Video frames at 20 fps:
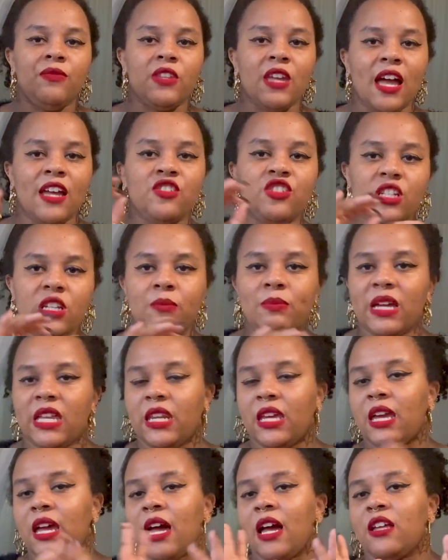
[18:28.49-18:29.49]
Ashley
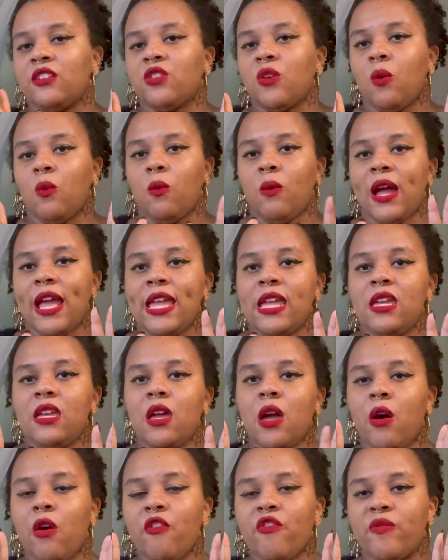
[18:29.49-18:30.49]
Bennett has a
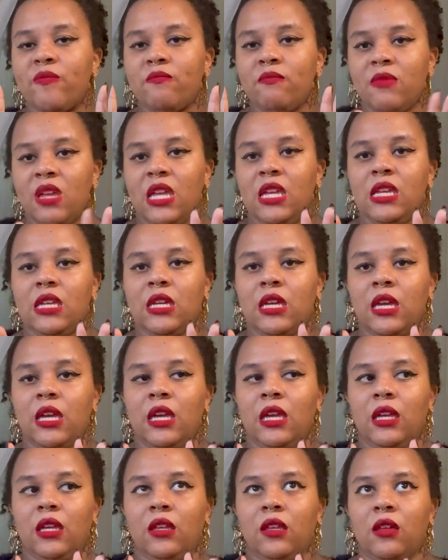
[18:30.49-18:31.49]
way of
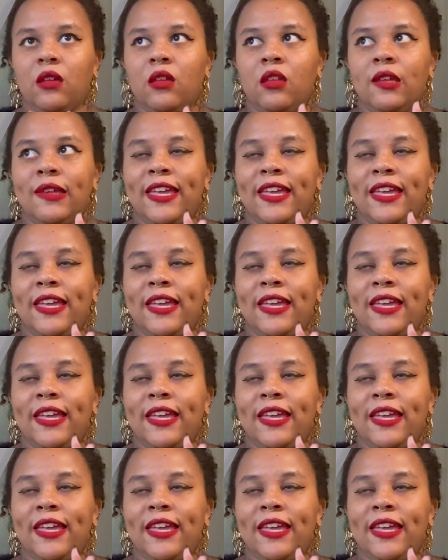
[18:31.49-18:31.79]
making